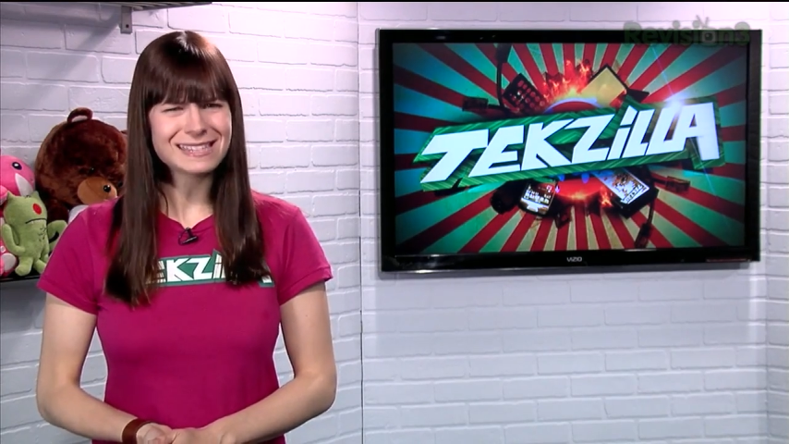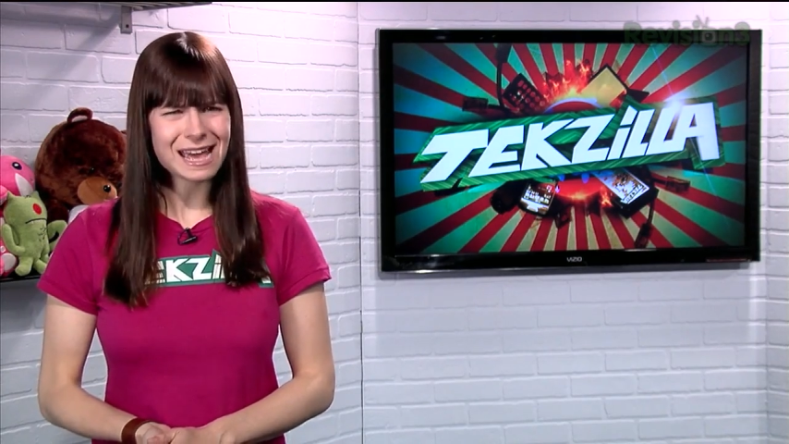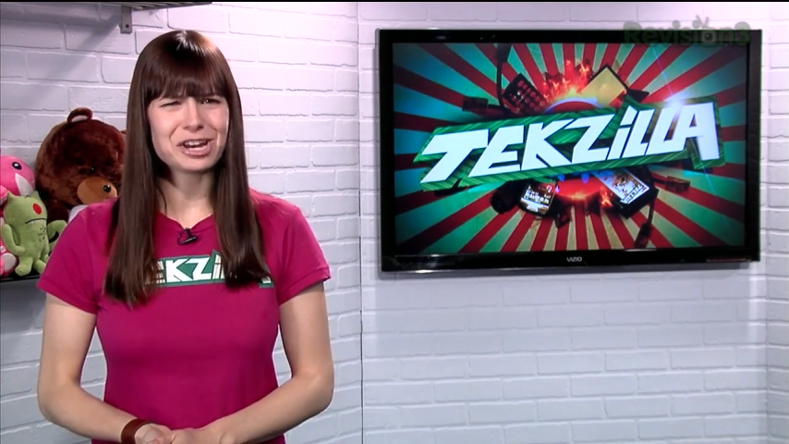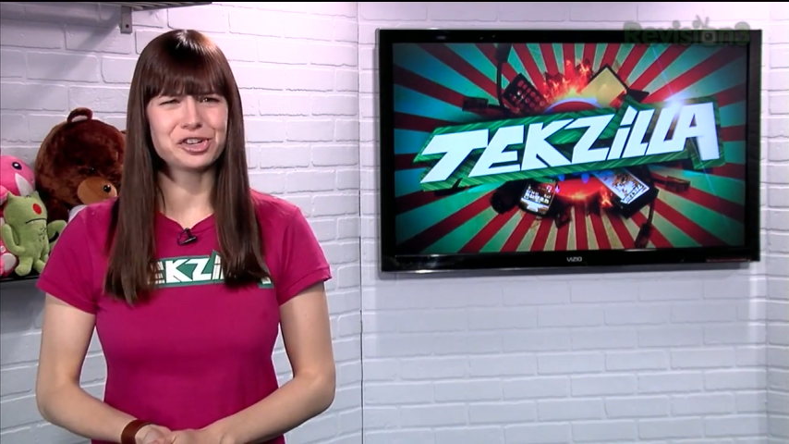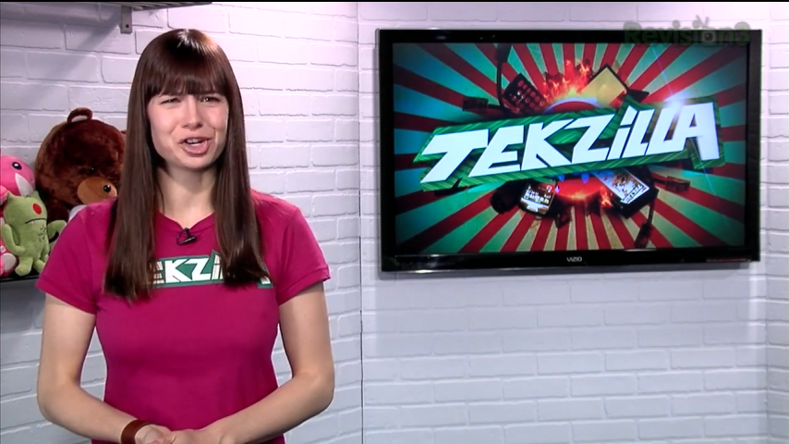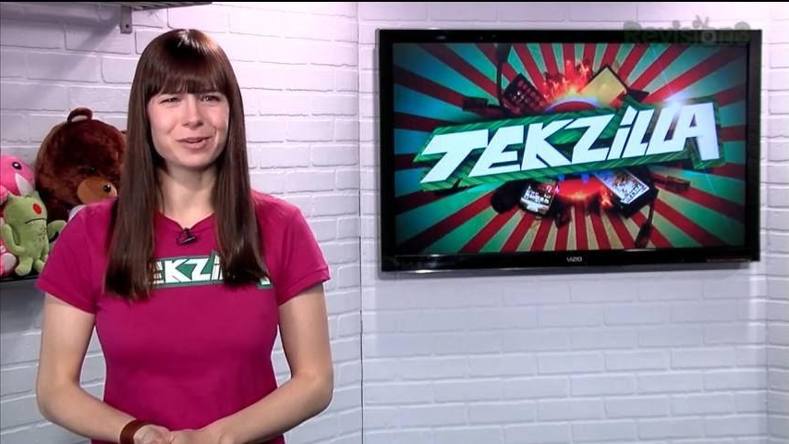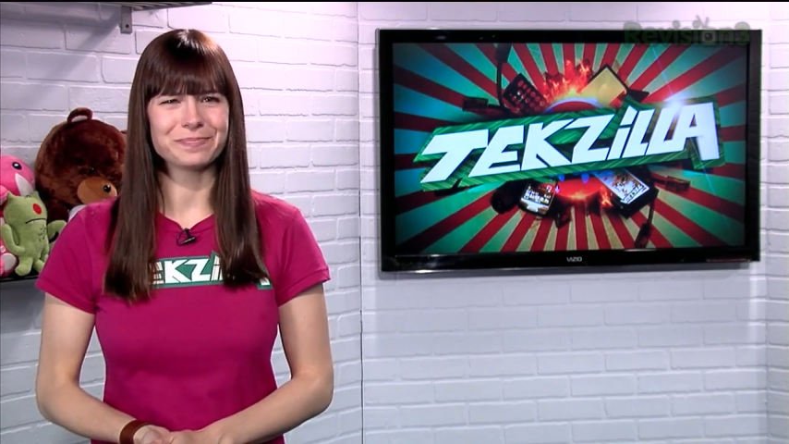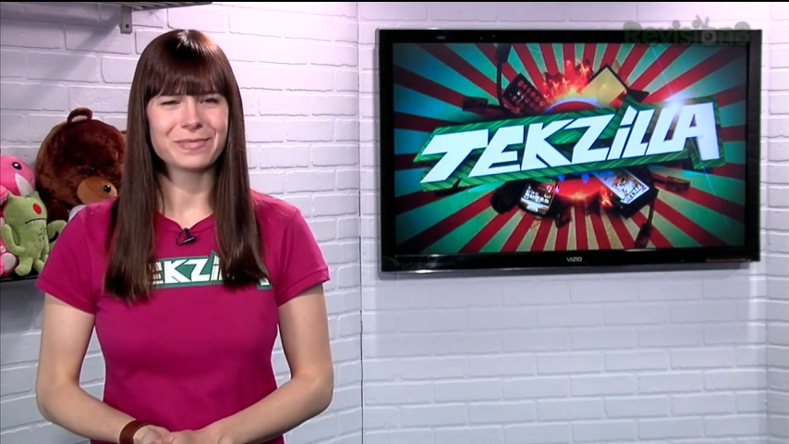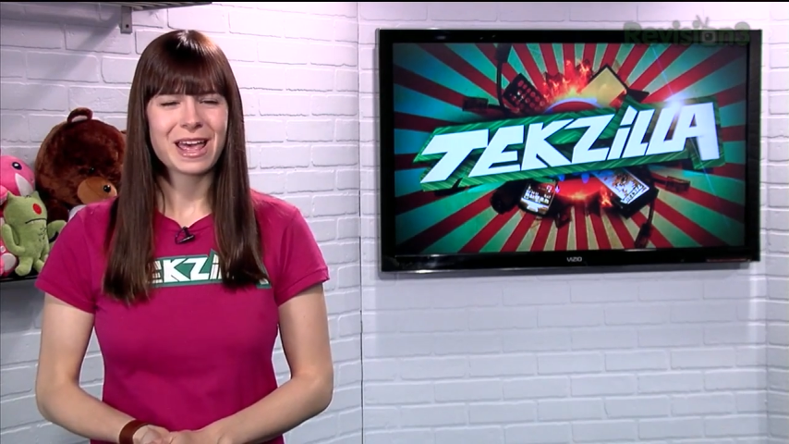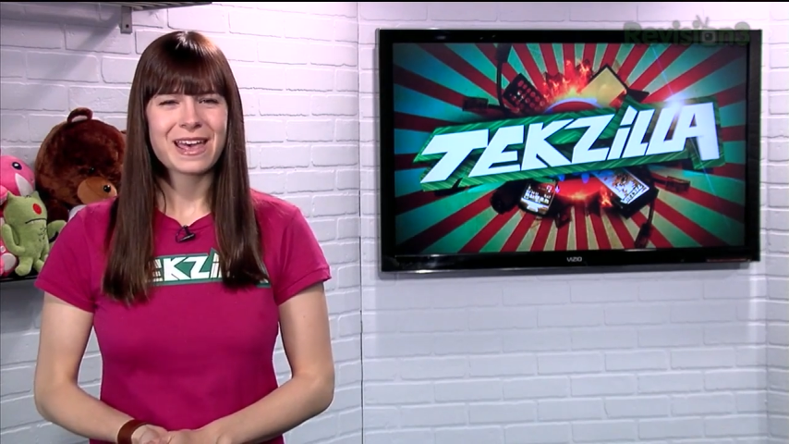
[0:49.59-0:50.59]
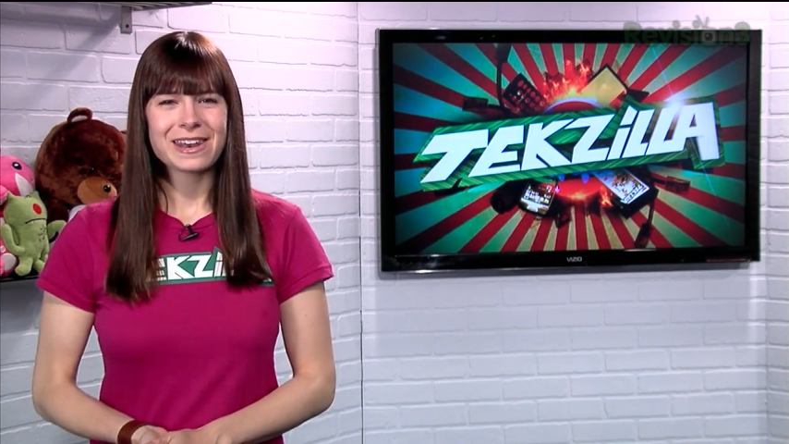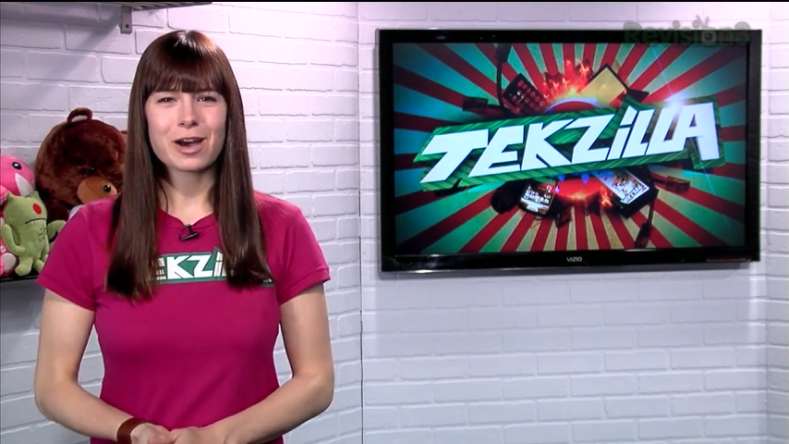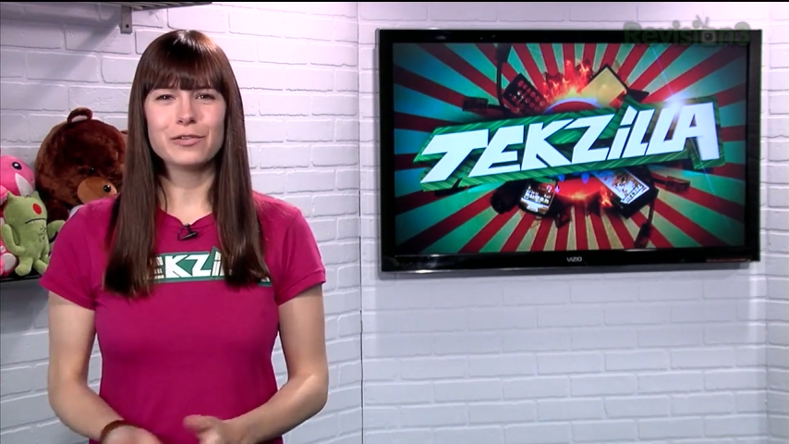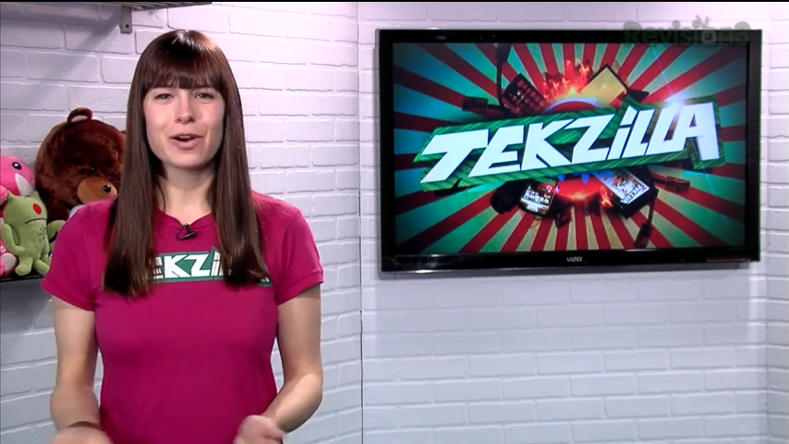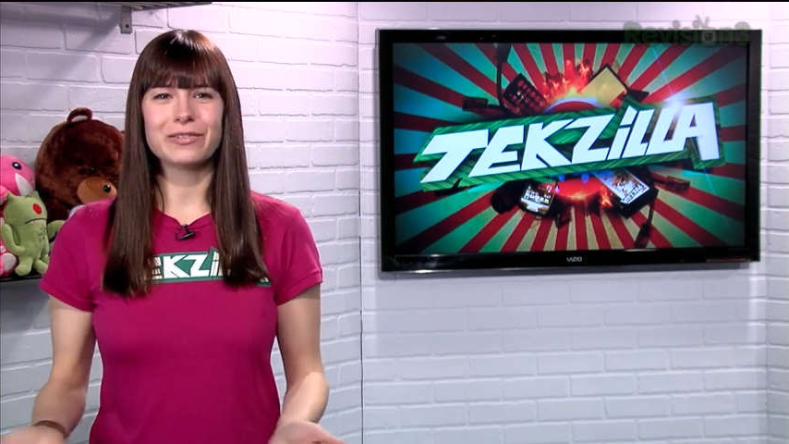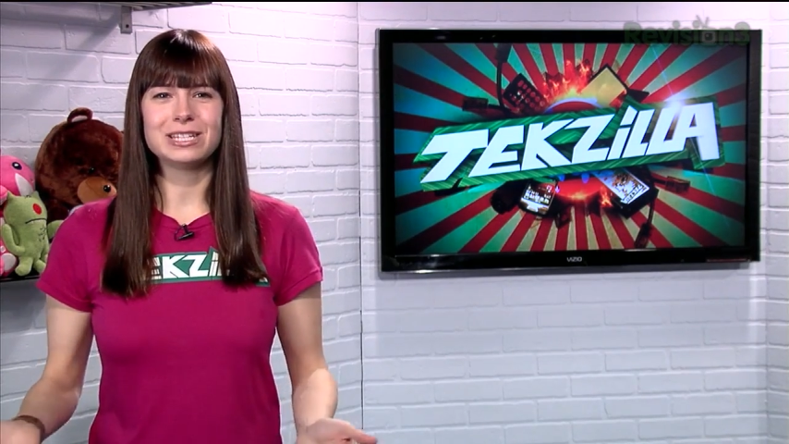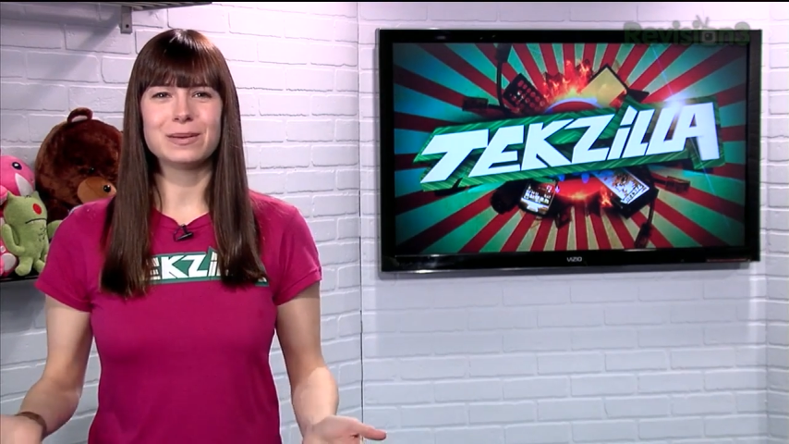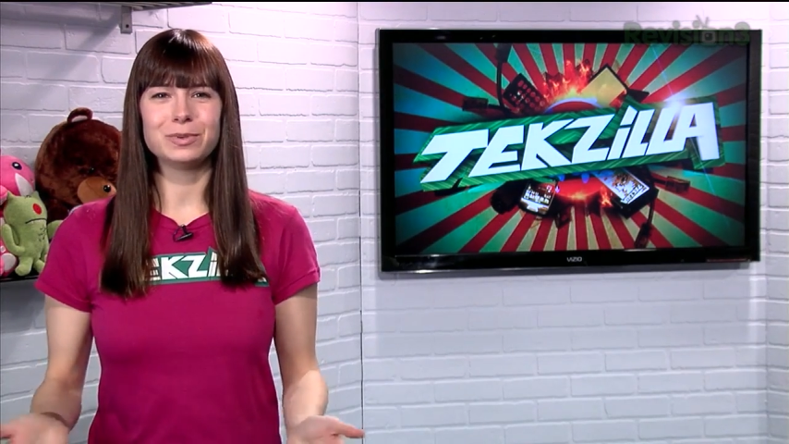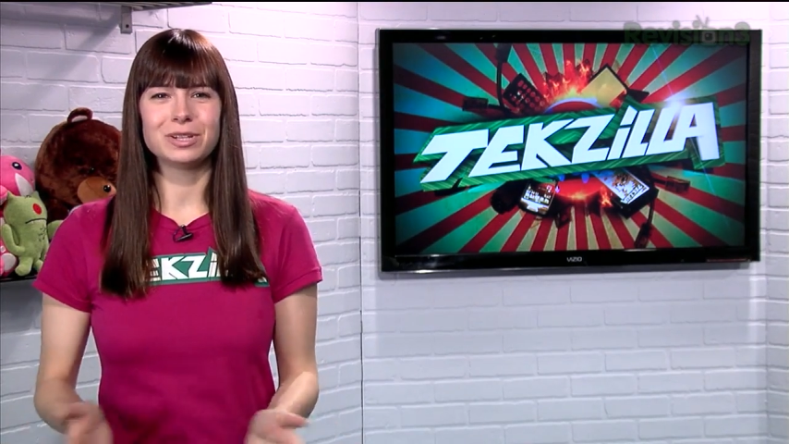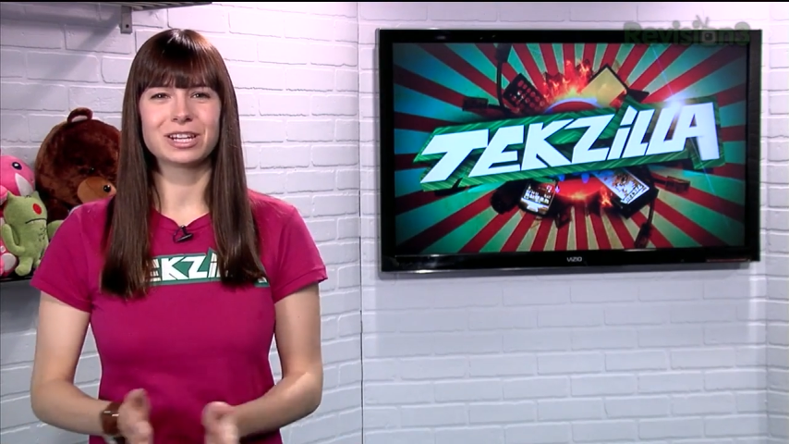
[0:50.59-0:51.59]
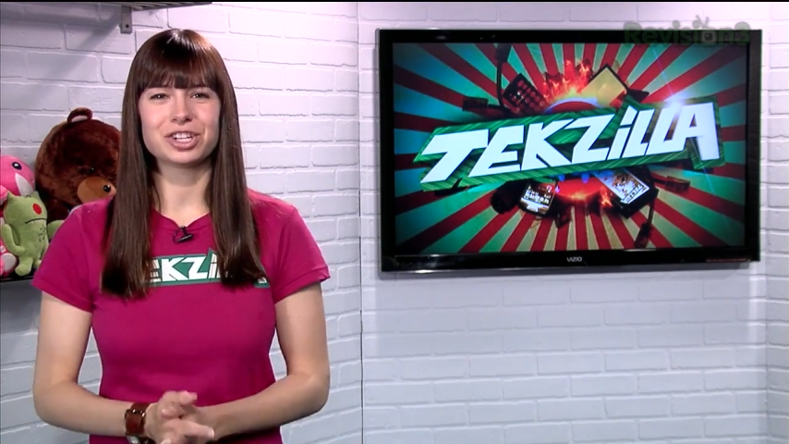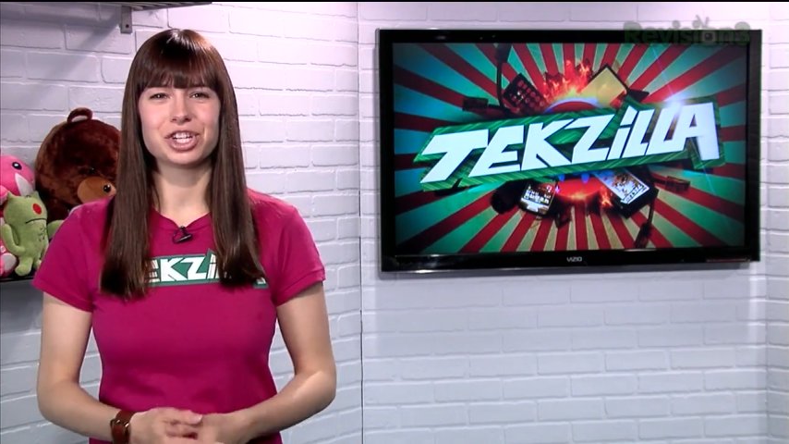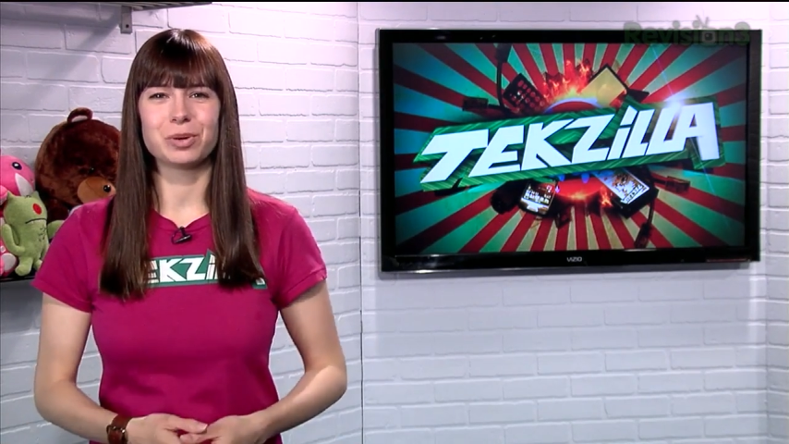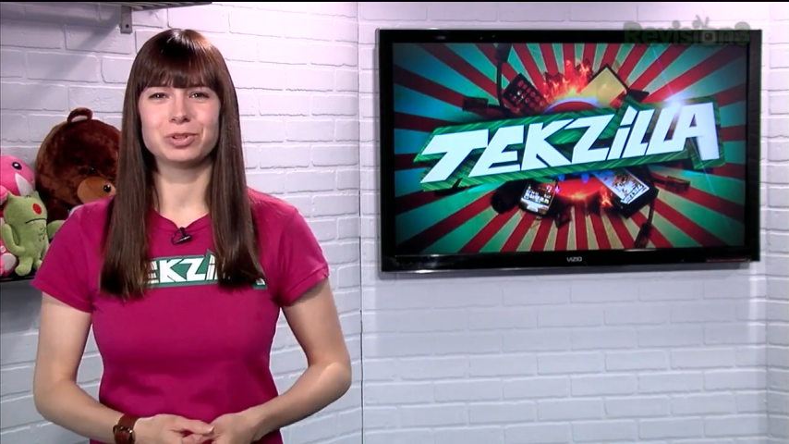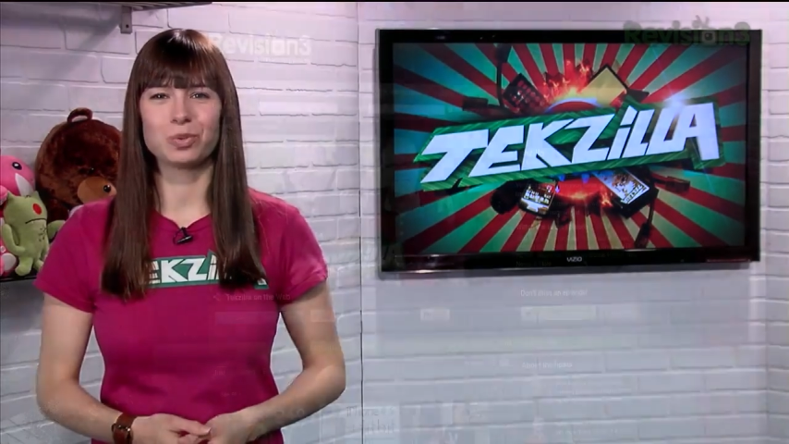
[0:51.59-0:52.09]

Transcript: Zanager. Now, if you have a tip you'd like to share